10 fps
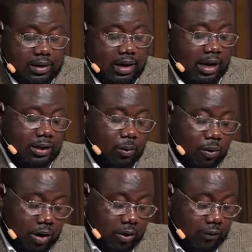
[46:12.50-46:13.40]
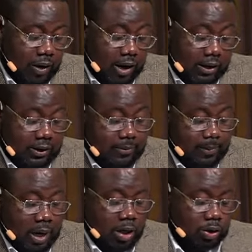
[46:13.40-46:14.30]
than the Word of God.
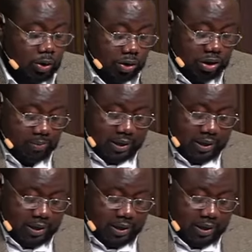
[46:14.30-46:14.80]
Social